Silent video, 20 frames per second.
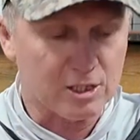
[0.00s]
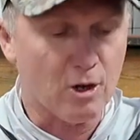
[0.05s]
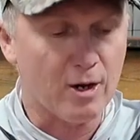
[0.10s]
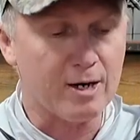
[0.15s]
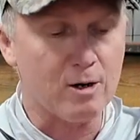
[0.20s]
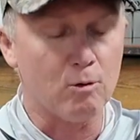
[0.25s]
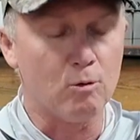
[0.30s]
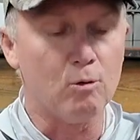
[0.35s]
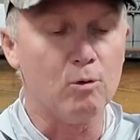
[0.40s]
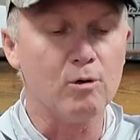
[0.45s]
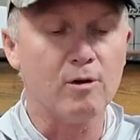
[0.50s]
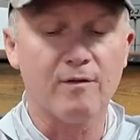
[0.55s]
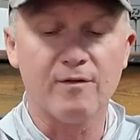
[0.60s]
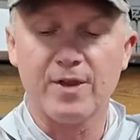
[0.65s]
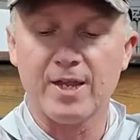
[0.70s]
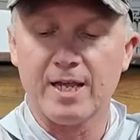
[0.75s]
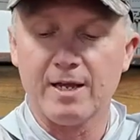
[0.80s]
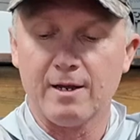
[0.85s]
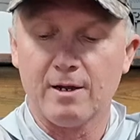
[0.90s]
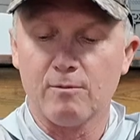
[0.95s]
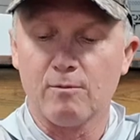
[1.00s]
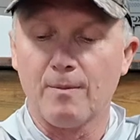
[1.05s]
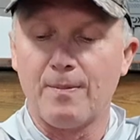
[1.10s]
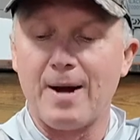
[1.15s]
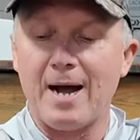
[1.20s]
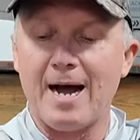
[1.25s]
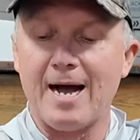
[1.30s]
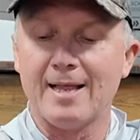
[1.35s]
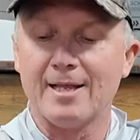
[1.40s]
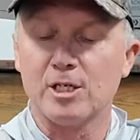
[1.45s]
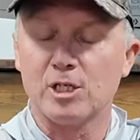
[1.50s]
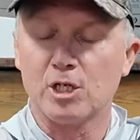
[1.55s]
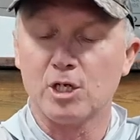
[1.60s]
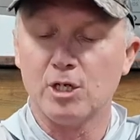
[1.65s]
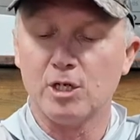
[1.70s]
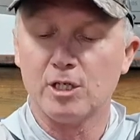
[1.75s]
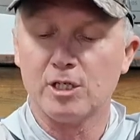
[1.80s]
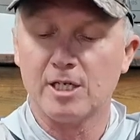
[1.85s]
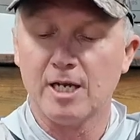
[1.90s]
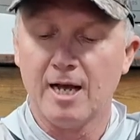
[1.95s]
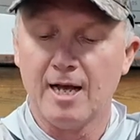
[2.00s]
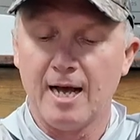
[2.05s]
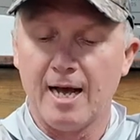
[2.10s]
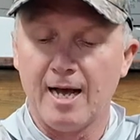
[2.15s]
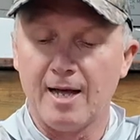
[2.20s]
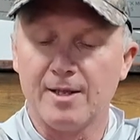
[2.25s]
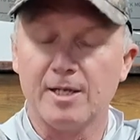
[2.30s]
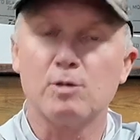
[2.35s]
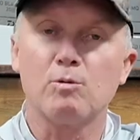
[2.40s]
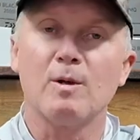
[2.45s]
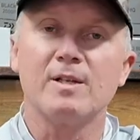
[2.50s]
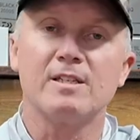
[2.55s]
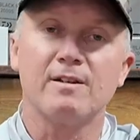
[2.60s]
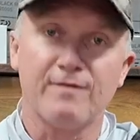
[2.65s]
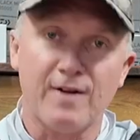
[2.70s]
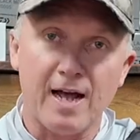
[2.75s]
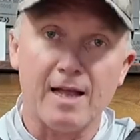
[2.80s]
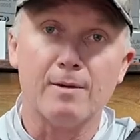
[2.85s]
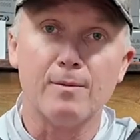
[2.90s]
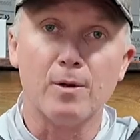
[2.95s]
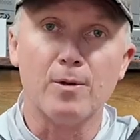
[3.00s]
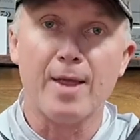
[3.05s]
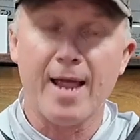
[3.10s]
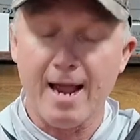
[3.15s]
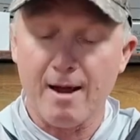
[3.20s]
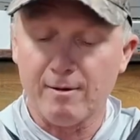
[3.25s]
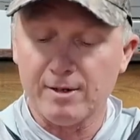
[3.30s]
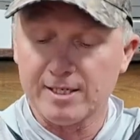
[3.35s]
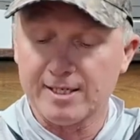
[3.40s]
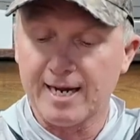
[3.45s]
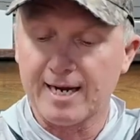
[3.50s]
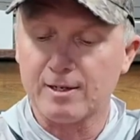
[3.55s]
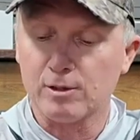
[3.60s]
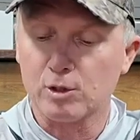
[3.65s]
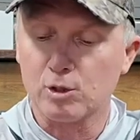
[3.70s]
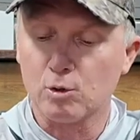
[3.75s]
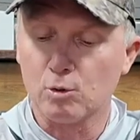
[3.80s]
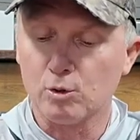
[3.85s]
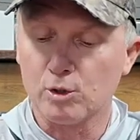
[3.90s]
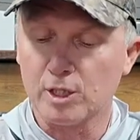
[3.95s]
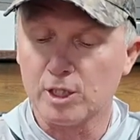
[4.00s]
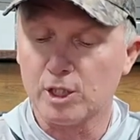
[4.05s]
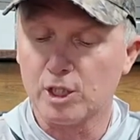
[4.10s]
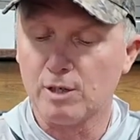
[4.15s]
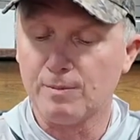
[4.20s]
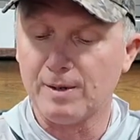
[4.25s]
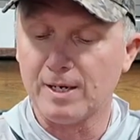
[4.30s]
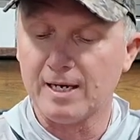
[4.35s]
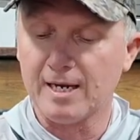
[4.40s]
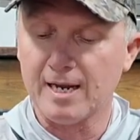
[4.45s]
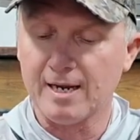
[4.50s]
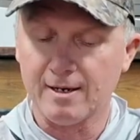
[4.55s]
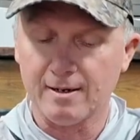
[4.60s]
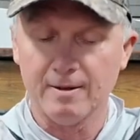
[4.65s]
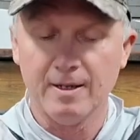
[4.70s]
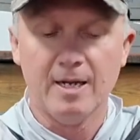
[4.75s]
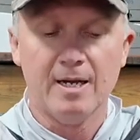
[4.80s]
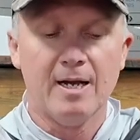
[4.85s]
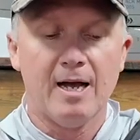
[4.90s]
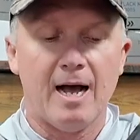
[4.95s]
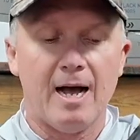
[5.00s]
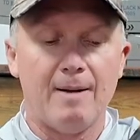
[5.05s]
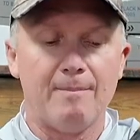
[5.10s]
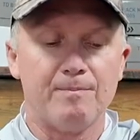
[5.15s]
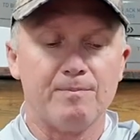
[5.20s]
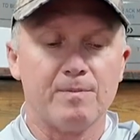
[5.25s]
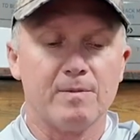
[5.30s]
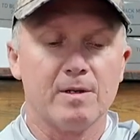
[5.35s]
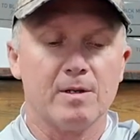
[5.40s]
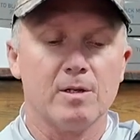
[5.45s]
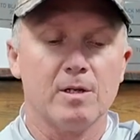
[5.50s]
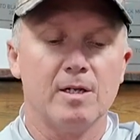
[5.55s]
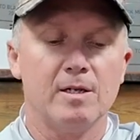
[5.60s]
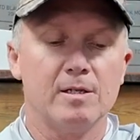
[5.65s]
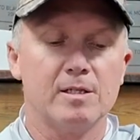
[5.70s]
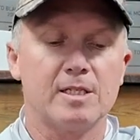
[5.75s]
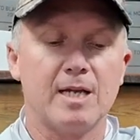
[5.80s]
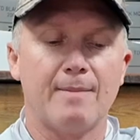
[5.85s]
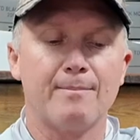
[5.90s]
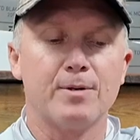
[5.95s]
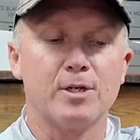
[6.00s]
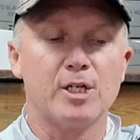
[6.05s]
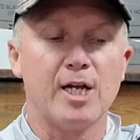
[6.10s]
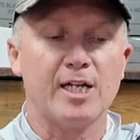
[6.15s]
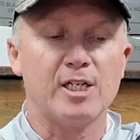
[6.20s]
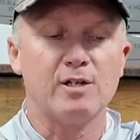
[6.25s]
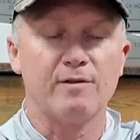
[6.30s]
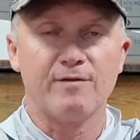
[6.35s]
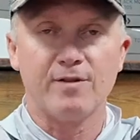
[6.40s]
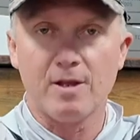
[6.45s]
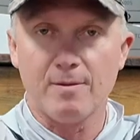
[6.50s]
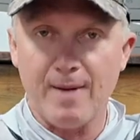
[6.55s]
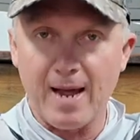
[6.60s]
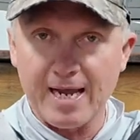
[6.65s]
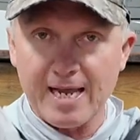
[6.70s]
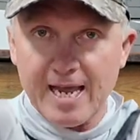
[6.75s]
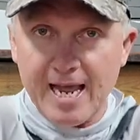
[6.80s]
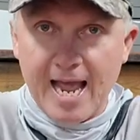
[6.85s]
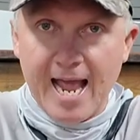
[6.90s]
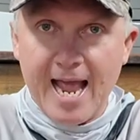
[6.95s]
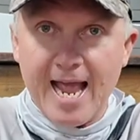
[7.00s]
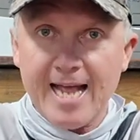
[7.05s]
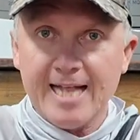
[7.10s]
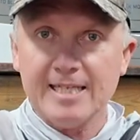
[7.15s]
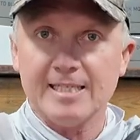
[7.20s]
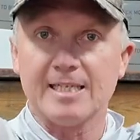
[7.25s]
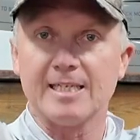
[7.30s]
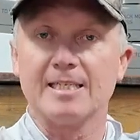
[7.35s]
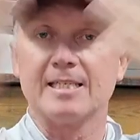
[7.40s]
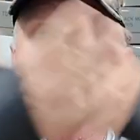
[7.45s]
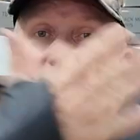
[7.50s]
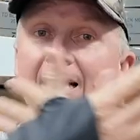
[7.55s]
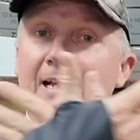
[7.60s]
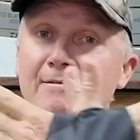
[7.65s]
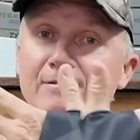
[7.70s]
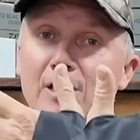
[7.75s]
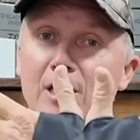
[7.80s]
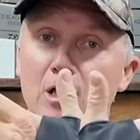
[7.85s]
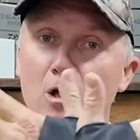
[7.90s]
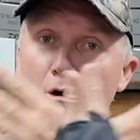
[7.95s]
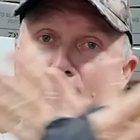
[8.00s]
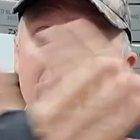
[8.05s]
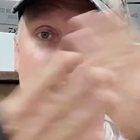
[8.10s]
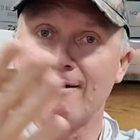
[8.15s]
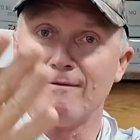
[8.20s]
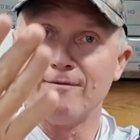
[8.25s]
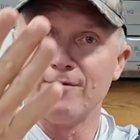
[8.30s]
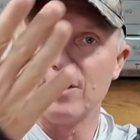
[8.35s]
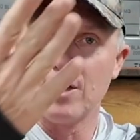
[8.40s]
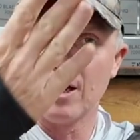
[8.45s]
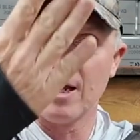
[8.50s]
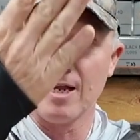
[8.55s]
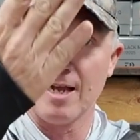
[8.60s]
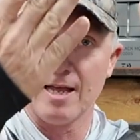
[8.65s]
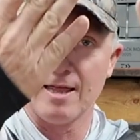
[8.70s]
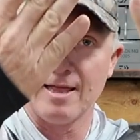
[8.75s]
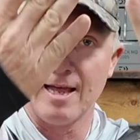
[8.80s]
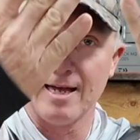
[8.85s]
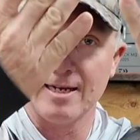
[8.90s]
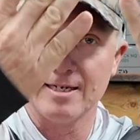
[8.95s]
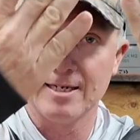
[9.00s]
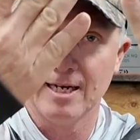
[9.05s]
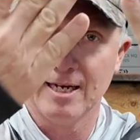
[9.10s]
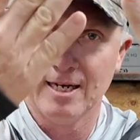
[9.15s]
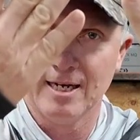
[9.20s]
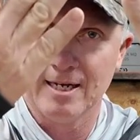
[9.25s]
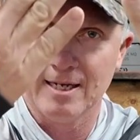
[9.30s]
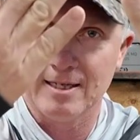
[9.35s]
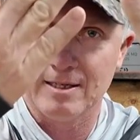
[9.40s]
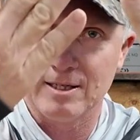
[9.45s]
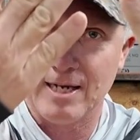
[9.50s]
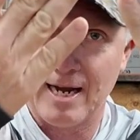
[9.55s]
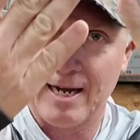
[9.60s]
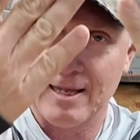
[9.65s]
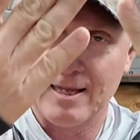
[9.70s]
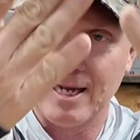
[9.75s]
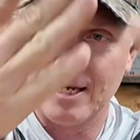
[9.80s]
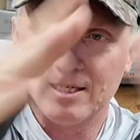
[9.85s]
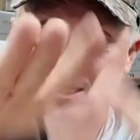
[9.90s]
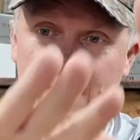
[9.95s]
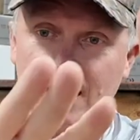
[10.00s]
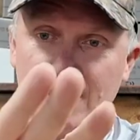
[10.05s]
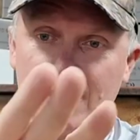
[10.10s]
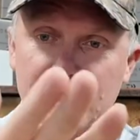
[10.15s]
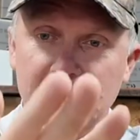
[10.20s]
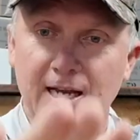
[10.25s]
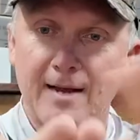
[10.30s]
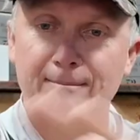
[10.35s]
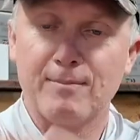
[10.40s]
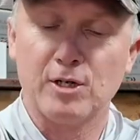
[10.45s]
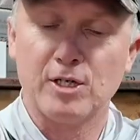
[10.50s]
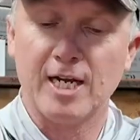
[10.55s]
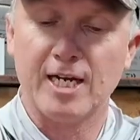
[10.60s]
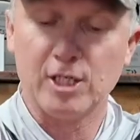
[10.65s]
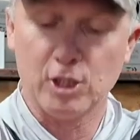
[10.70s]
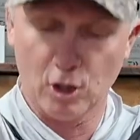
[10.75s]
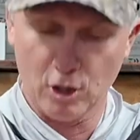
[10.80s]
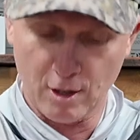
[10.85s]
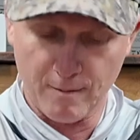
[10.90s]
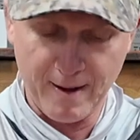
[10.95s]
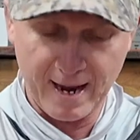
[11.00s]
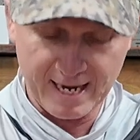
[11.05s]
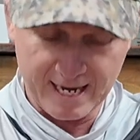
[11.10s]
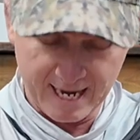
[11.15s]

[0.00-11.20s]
like all of the Rapala shirts. This one's available now in tackle stores. They're shipping now. Sun protection for the back of your hands. The sleeves are long enough and you can get that sun protection on the back